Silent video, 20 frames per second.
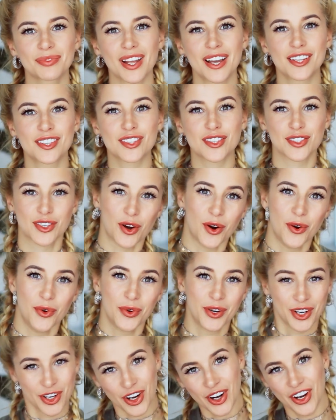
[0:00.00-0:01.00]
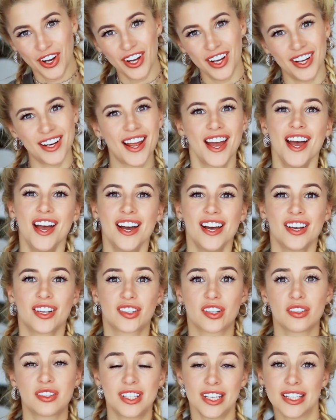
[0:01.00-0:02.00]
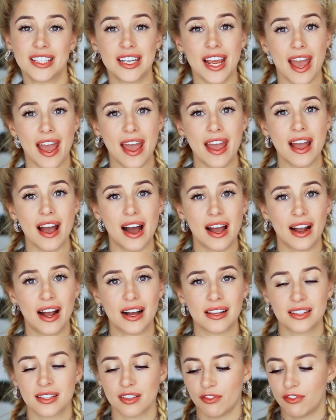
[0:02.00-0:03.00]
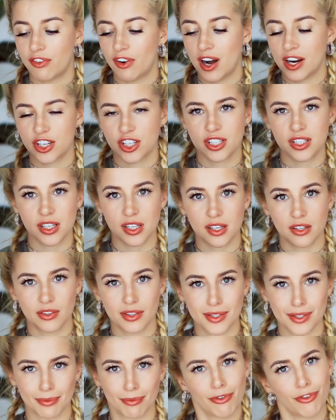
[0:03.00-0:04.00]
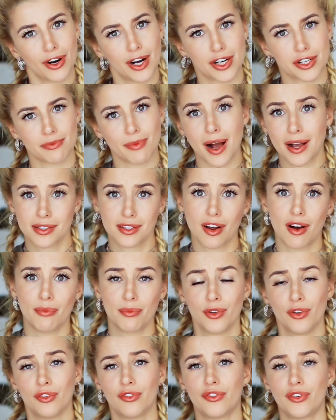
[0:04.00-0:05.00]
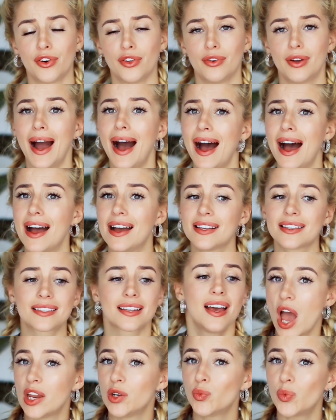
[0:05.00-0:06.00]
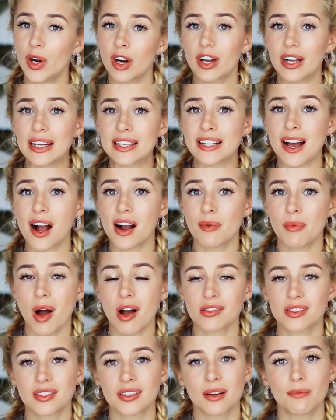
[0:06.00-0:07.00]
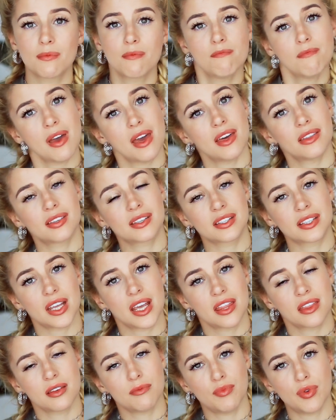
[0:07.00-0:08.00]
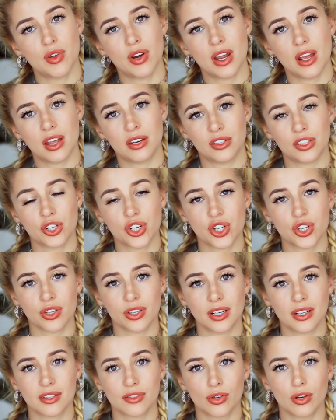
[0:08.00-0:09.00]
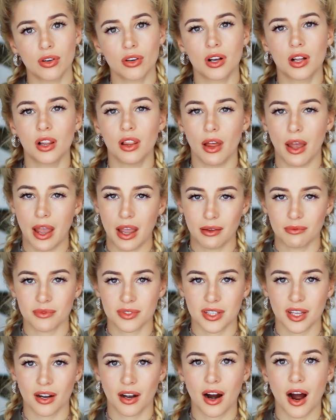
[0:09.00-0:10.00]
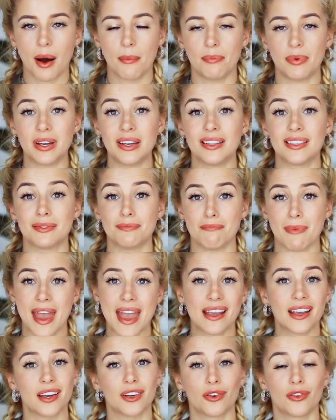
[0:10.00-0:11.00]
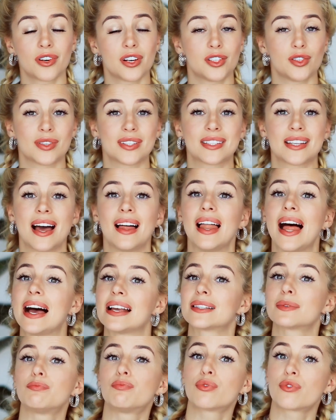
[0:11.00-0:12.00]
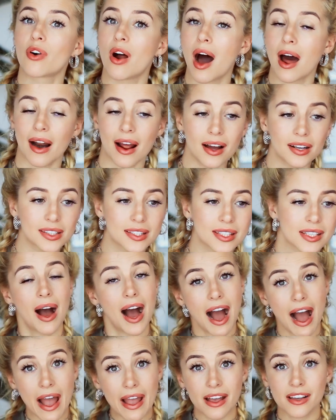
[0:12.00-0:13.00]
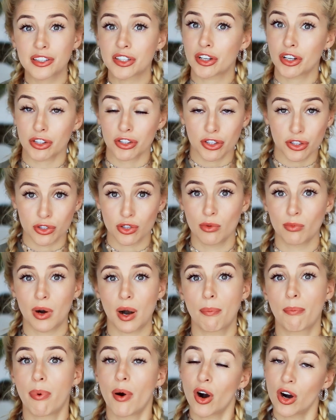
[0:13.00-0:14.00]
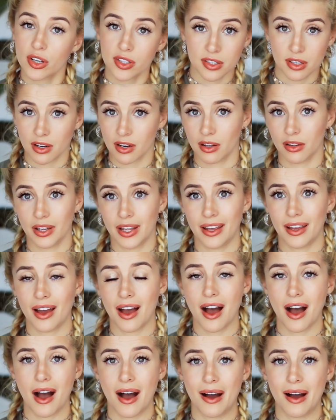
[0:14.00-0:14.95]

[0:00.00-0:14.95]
It's so good. So today I got some fresh tea or some fresh Moscow Mule for you guys, and we're gonna talk about some myths in the beauty industry, certain claims that companies make in order to sell us products. I, as a consumer, personally